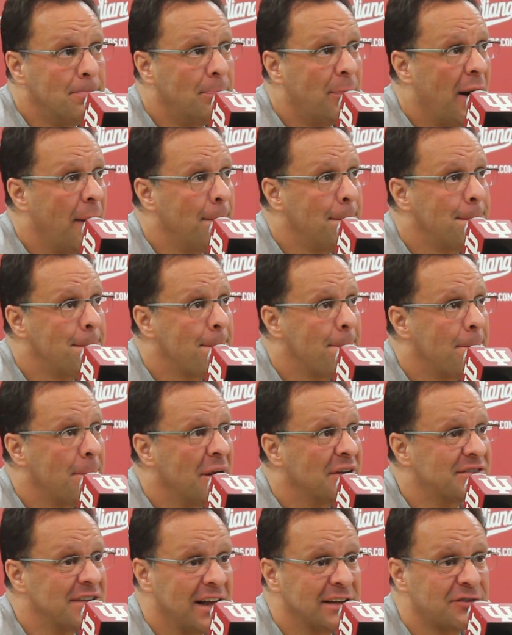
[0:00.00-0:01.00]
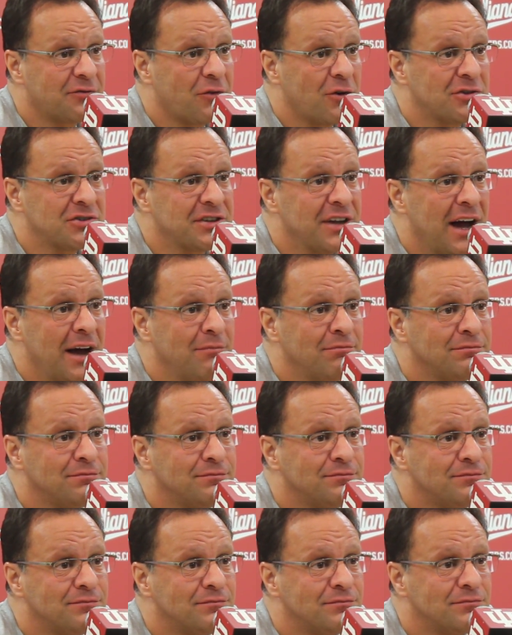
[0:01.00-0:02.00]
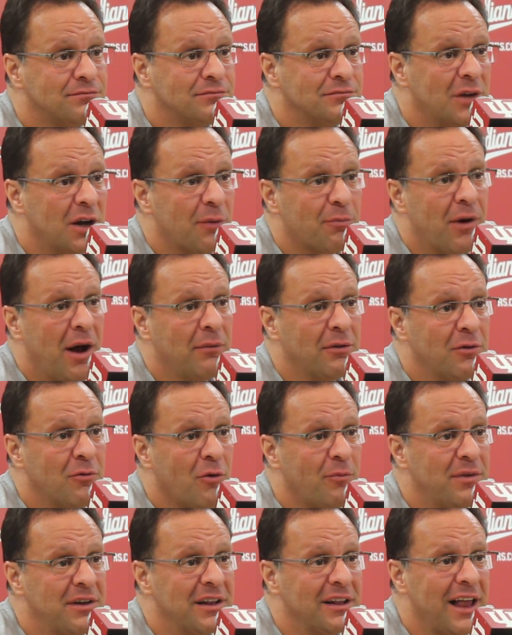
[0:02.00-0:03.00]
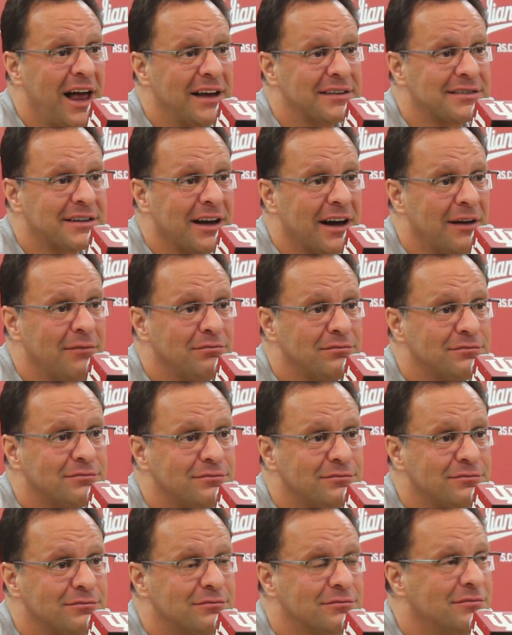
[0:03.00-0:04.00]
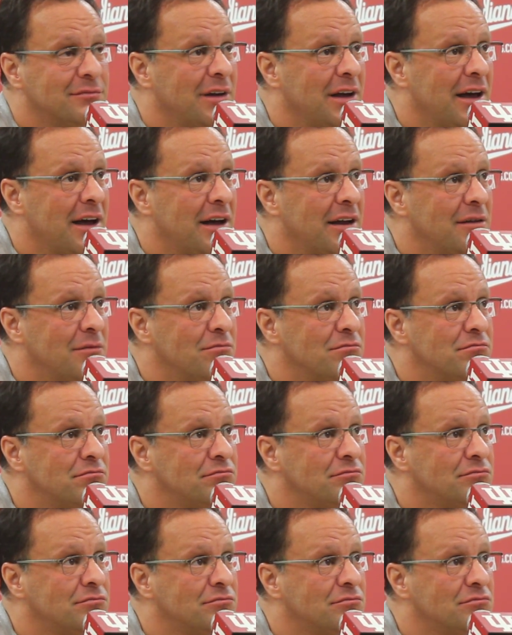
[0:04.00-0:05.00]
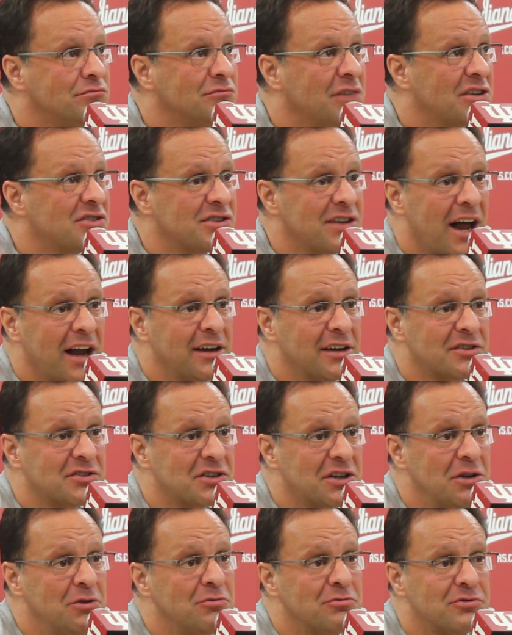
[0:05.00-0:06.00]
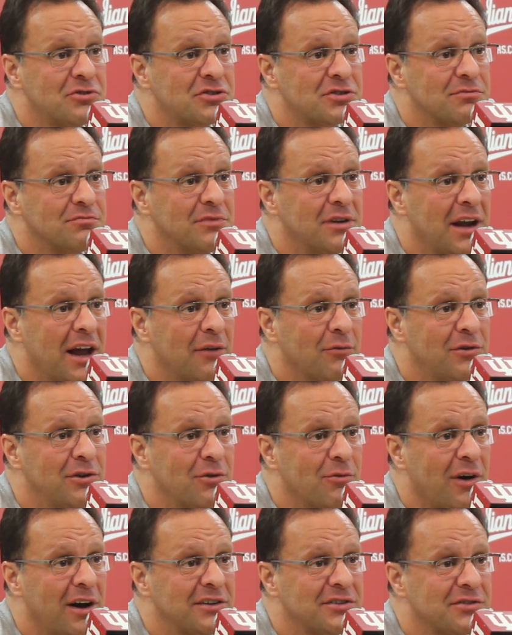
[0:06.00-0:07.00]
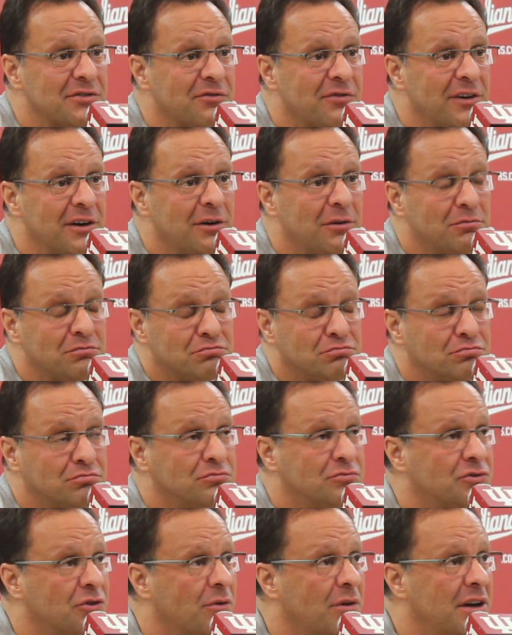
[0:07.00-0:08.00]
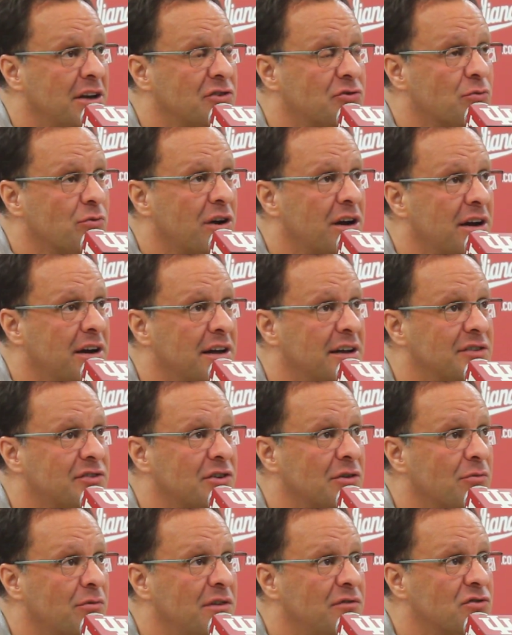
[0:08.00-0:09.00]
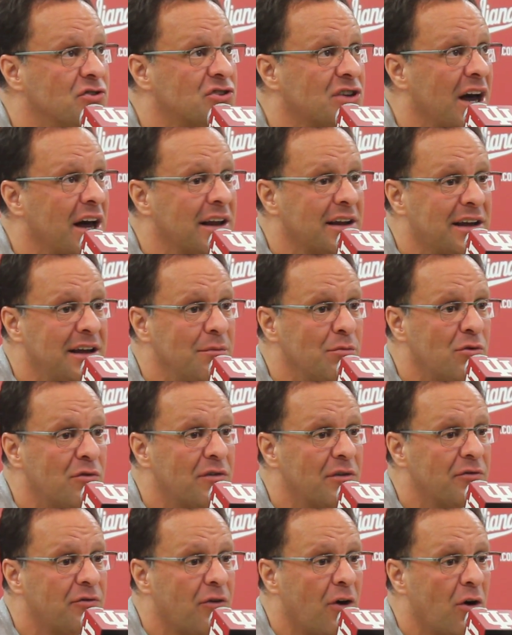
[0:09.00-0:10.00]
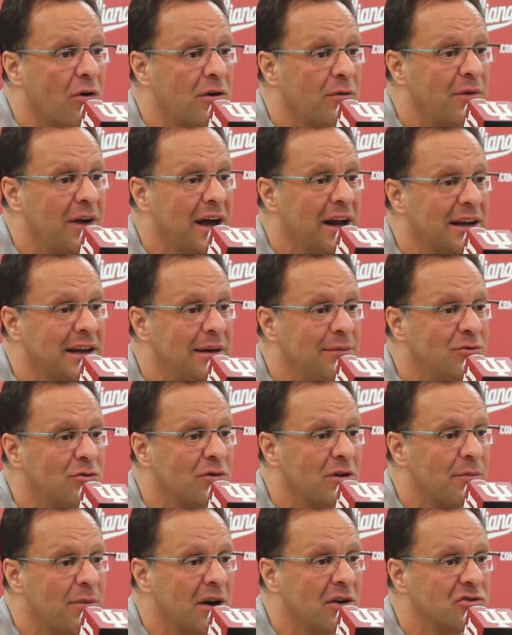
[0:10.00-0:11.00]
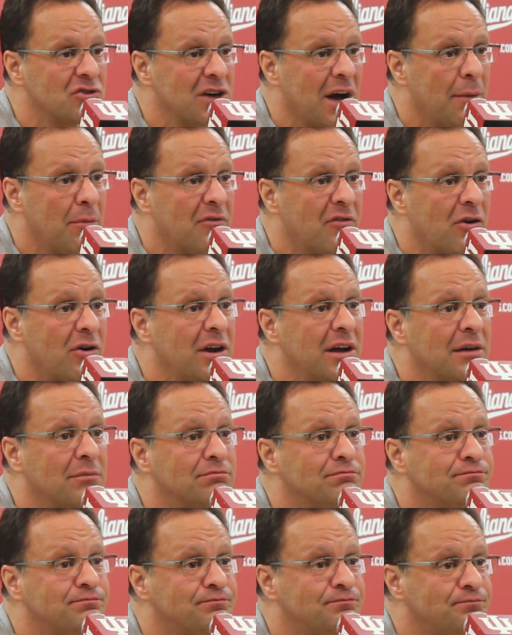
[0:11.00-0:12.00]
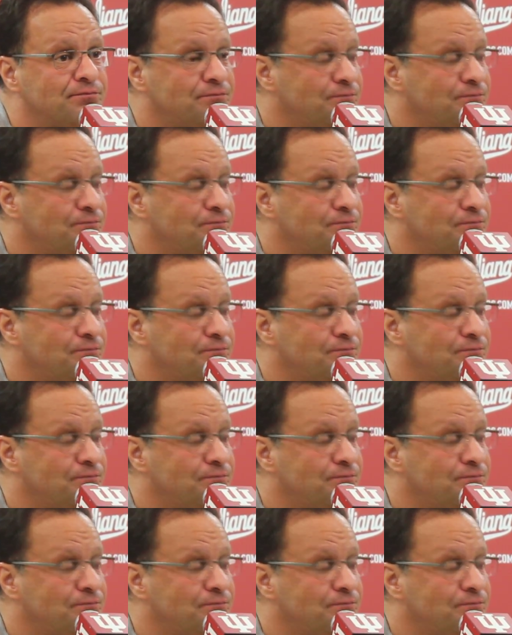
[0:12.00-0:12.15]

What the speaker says: but it's not the first time, and it probably won't be the last time. And it's not an excuse. I mean, not when you watch the film. So it is what it is, and we've just got to keep moving forward, and we got to keep doing a better job of earning them.